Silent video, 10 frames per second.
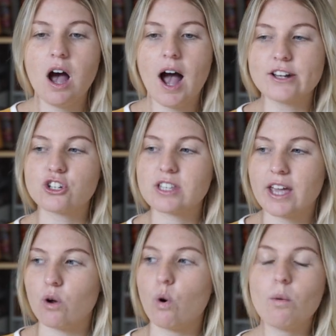I just
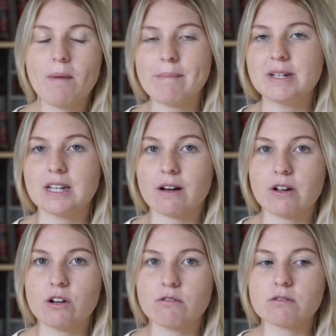get all my
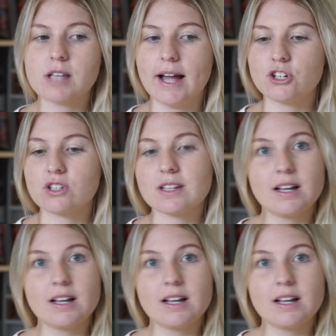materials and just